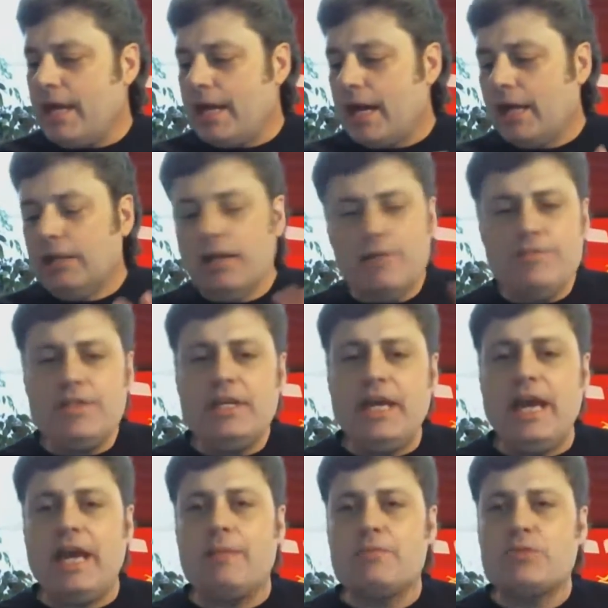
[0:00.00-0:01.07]
And I loved the
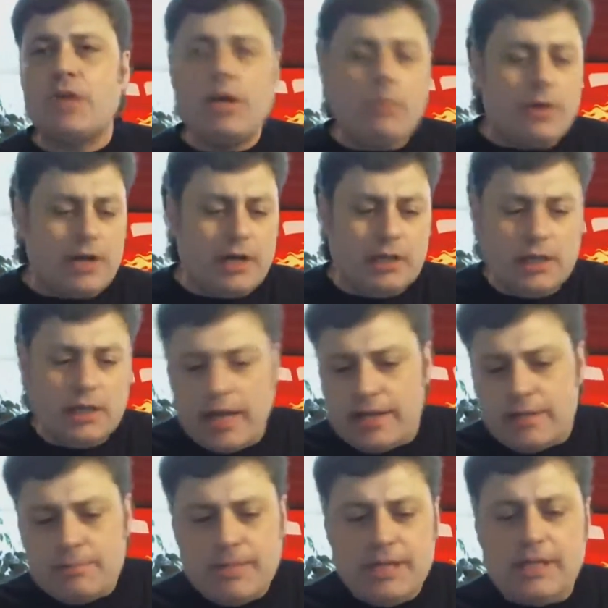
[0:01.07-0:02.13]
game. So I went
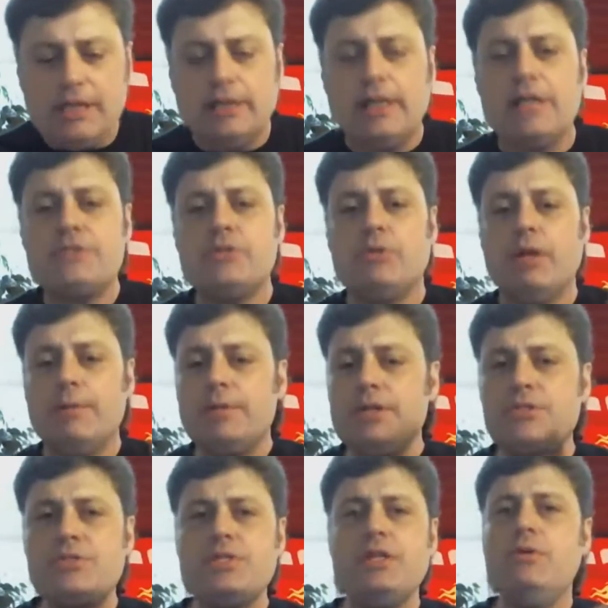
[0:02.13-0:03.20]
online immediately. I said, well, I'm
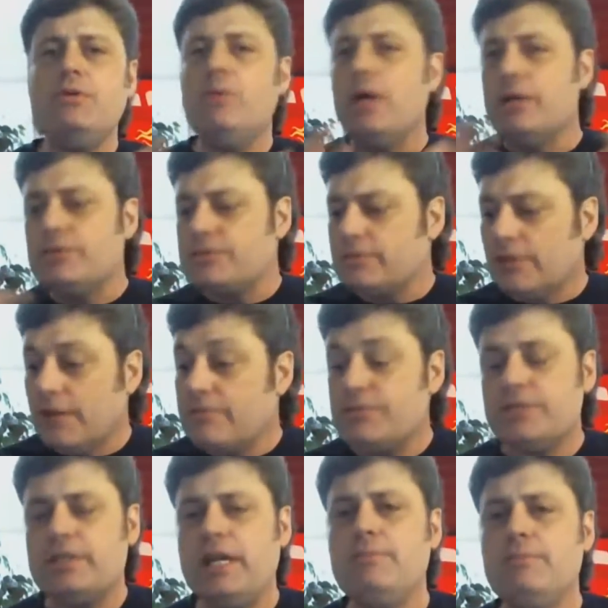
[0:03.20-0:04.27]
going to see who else
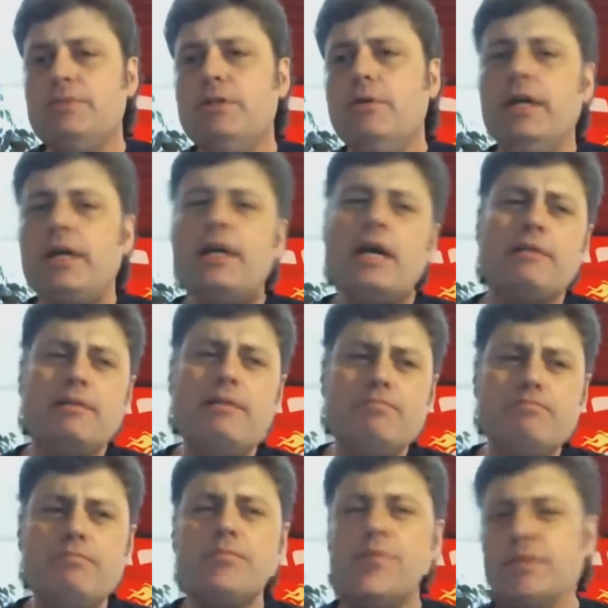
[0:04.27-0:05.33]
loves the game too. And I got
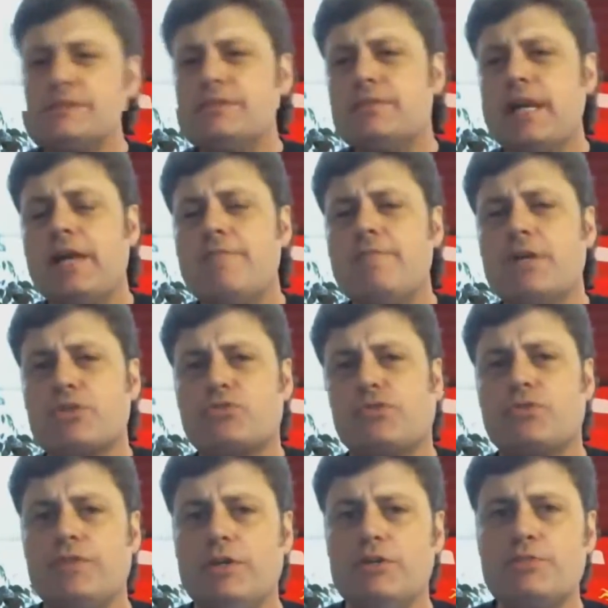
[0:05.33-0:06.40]
kind of
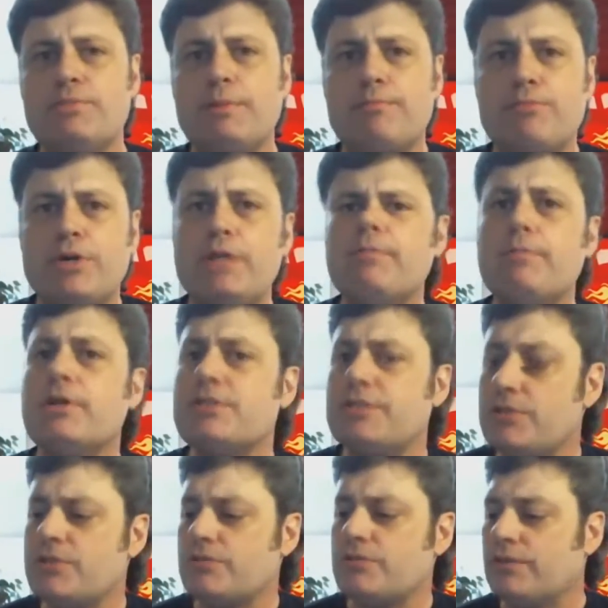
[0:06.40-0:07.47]
mixed reviews, but pretty much
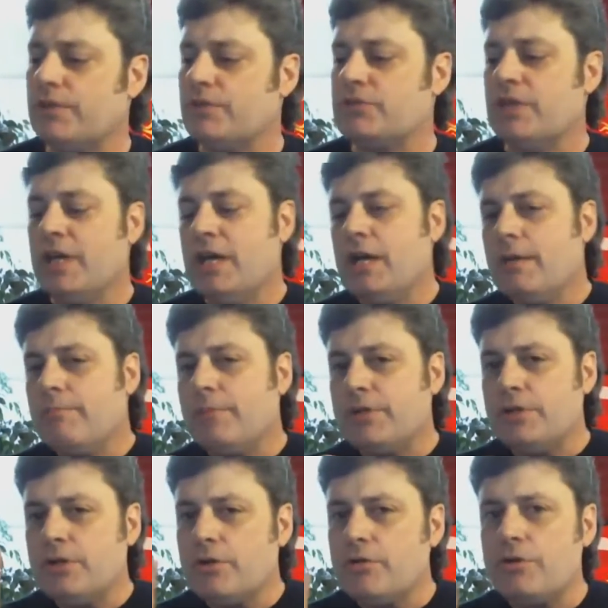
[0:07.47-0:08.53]
decent reviews.
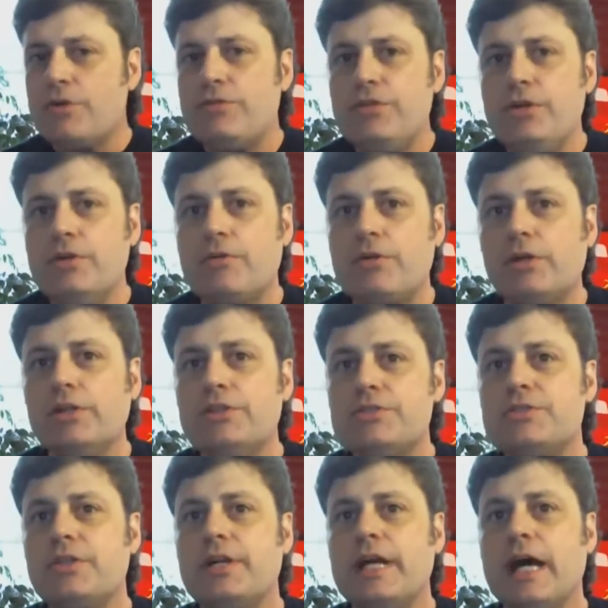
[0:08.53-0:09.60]
But your review
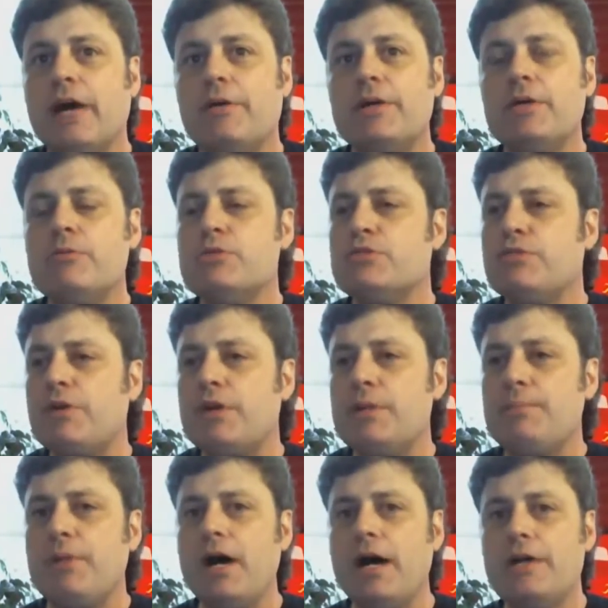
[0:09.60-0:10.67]
really stood out. It was
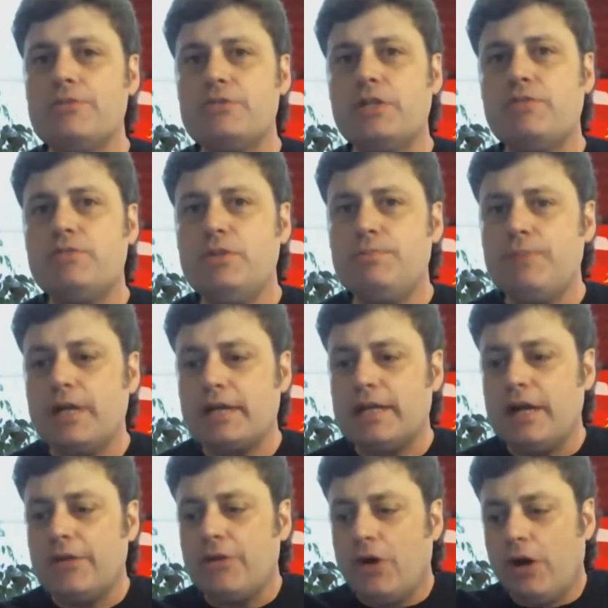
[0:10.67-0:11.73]
very positive. You
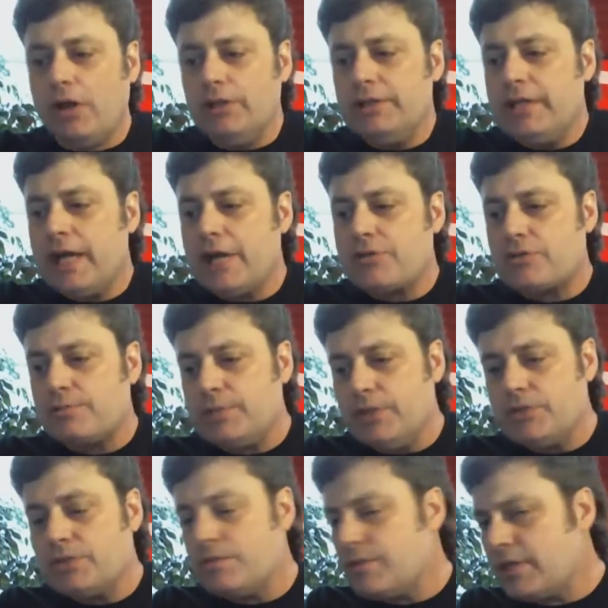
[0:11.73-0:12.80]
picked out all the
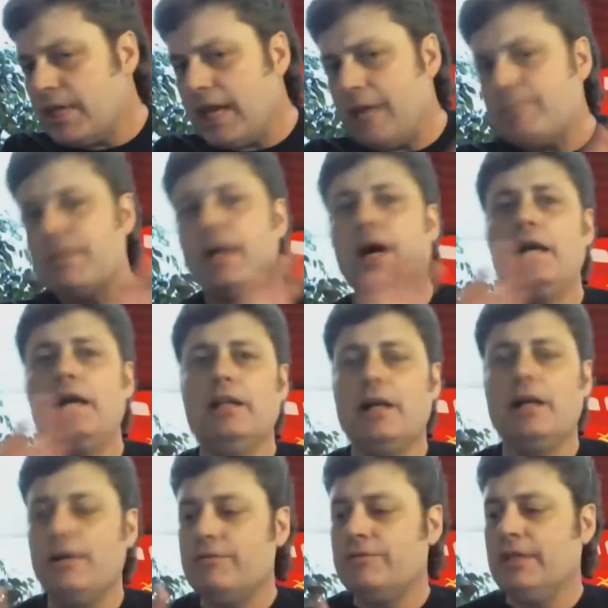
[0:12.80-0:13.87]
attributes of the game that I
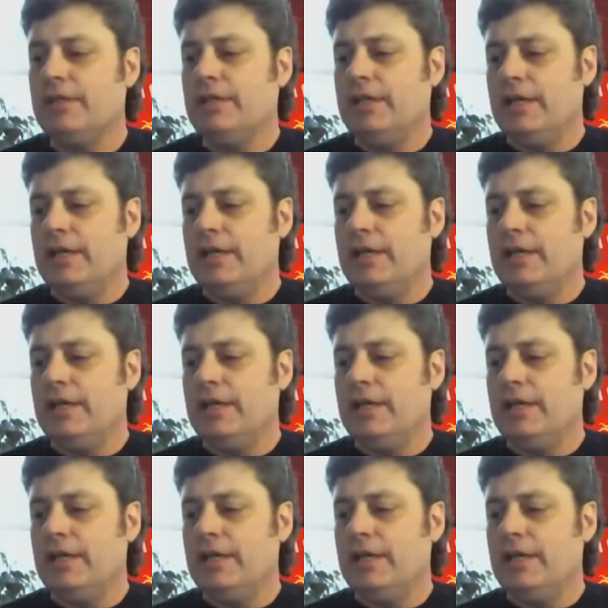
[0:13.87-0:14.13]
loved